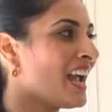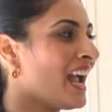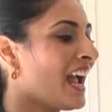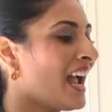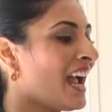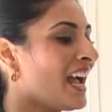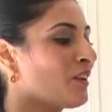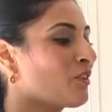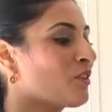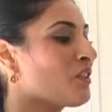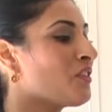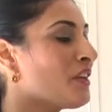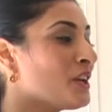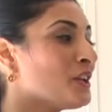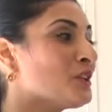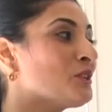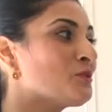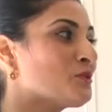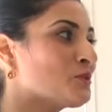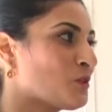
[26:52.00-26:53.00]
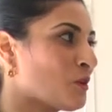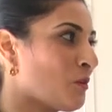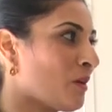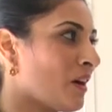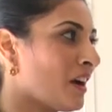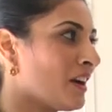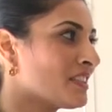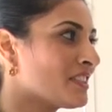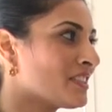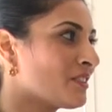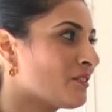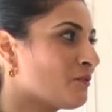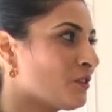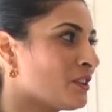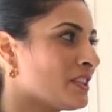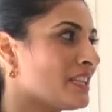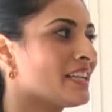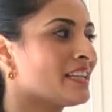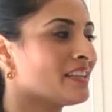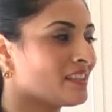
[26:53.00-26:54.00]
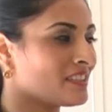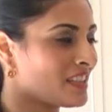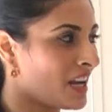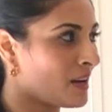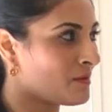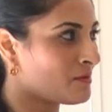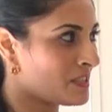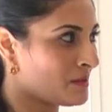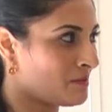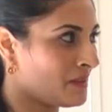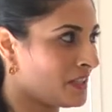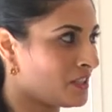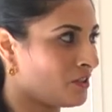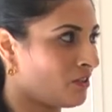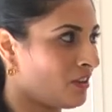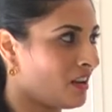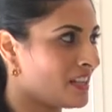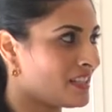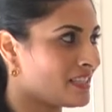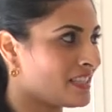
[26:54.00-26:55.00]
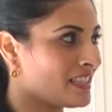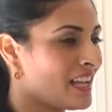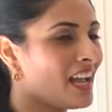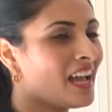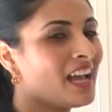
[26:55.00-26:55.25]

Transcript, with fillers: And I want to thank you so much for taking the time to speak to us.